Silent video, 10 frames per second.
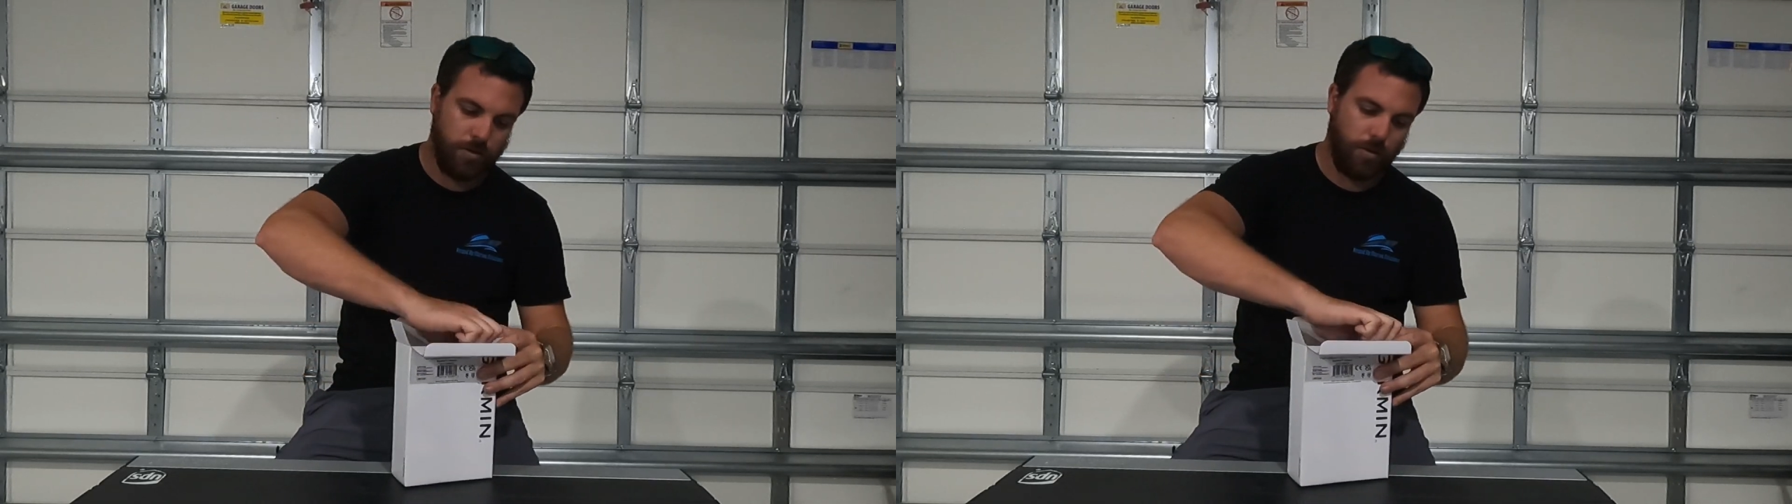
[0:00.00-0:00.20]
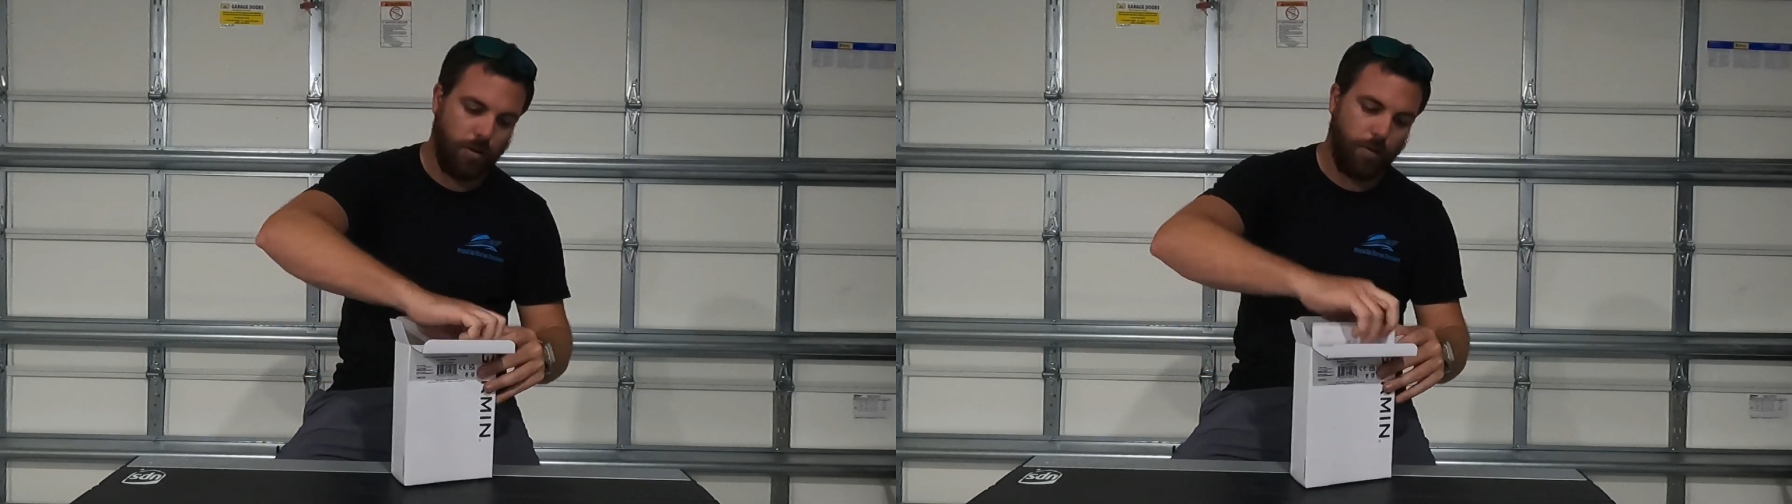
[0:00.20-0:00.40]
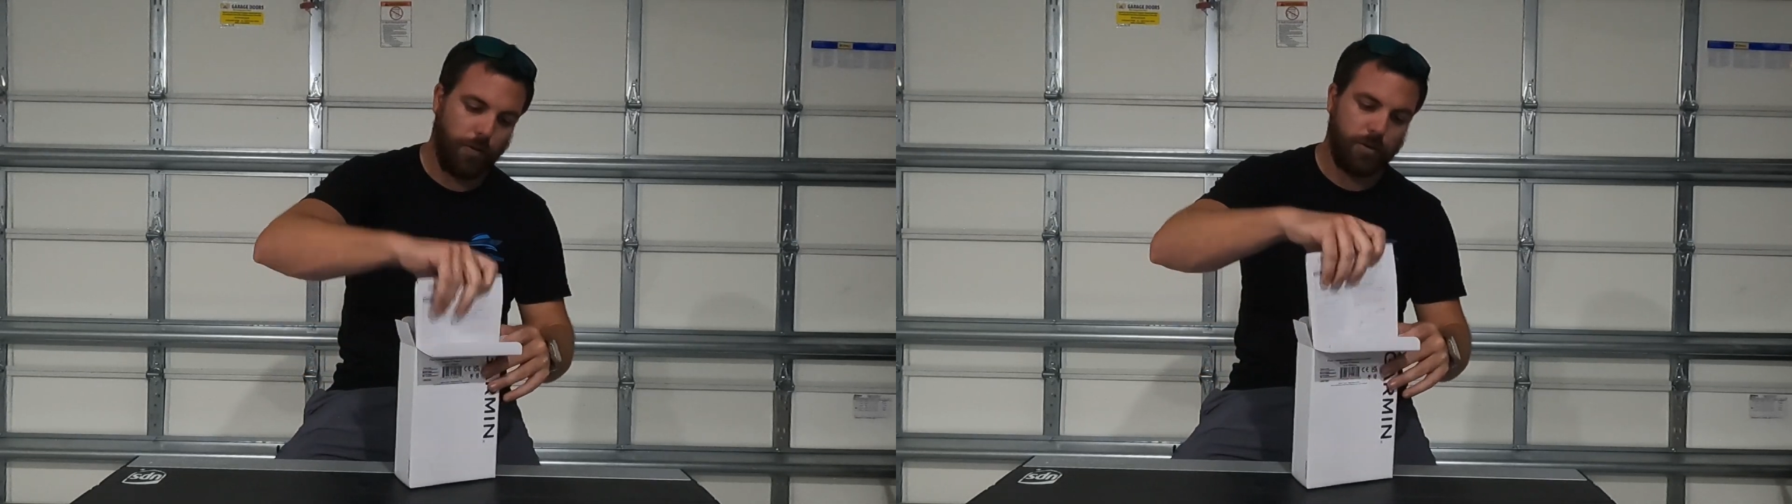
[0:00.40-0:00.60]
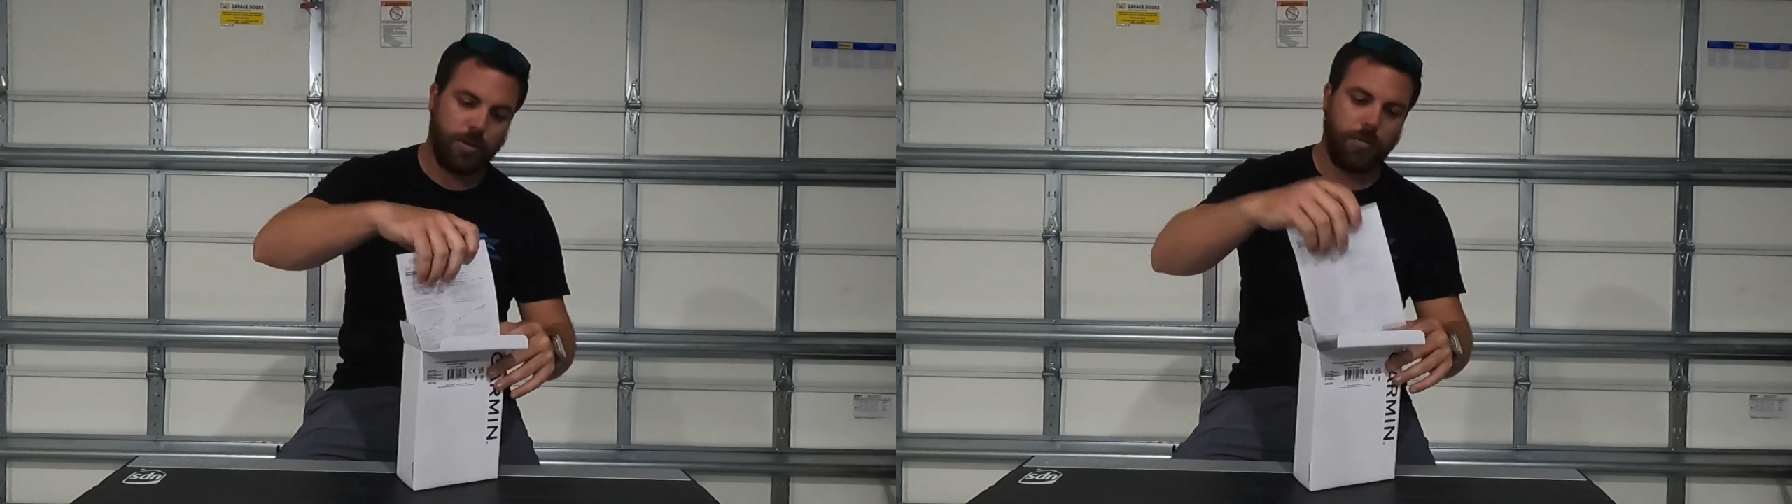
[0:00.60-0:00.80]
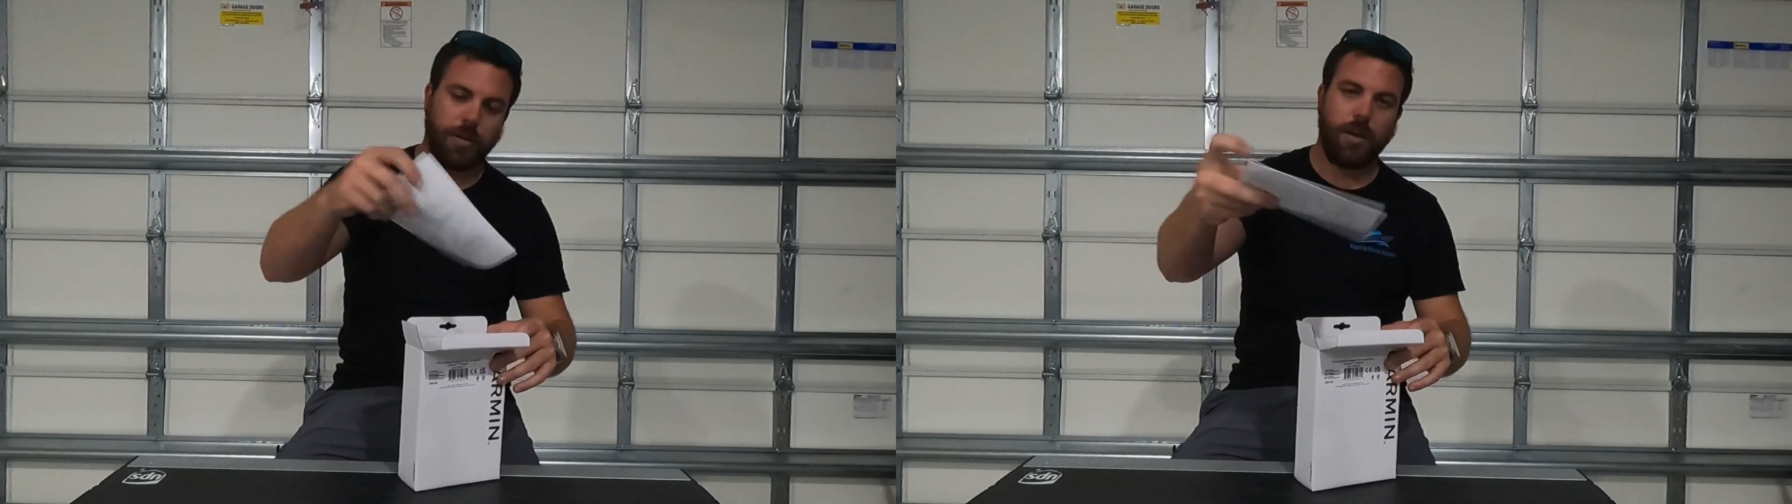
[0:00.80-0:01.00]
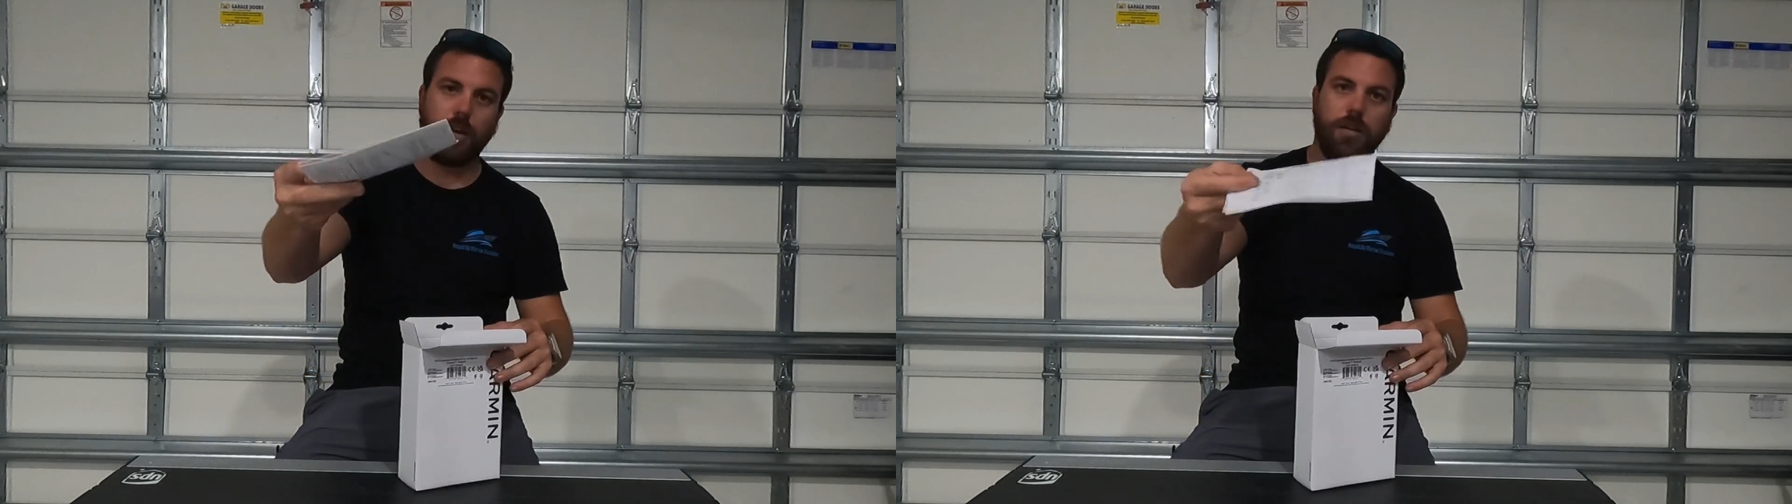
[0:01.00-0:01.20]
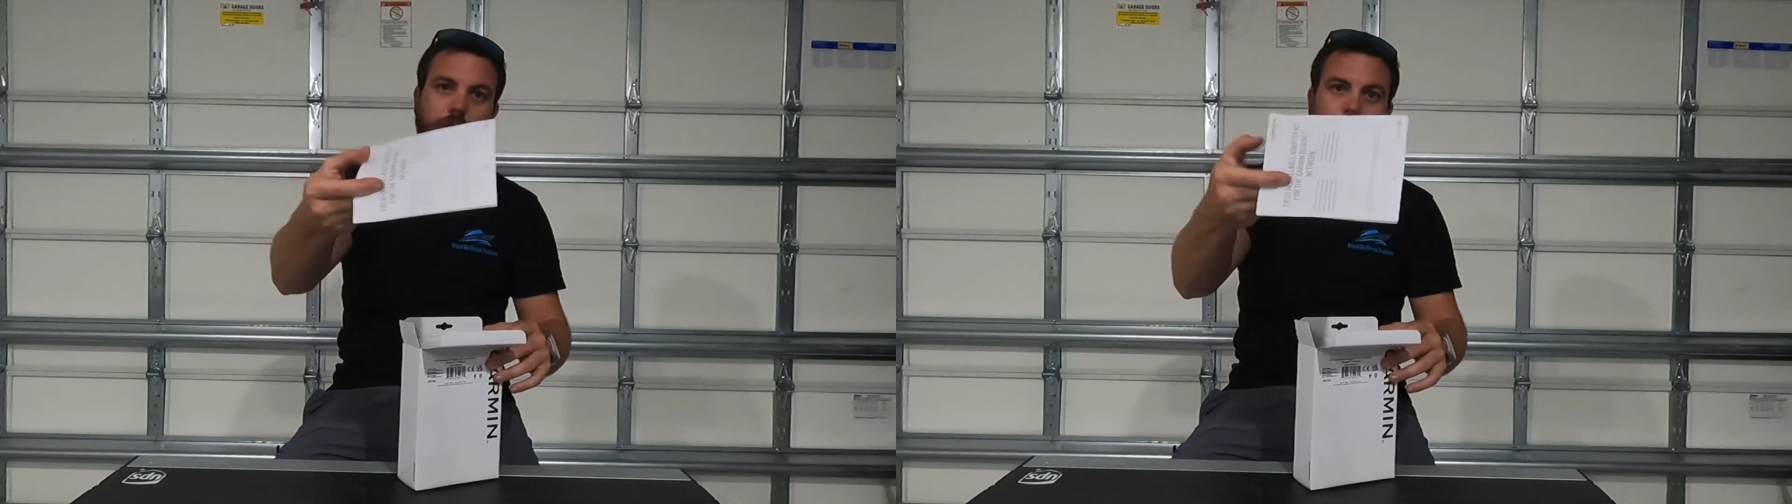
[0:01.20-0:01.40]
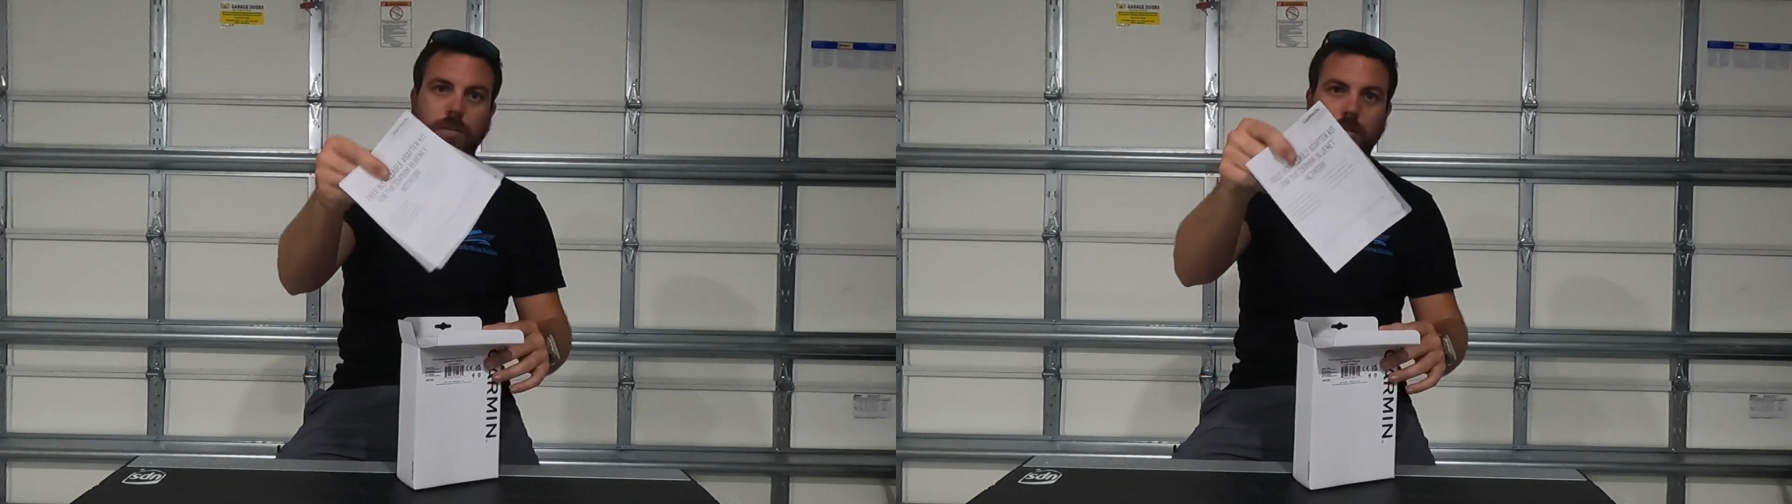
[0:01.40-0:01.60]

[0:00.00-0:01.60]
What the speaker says: So first thing we get,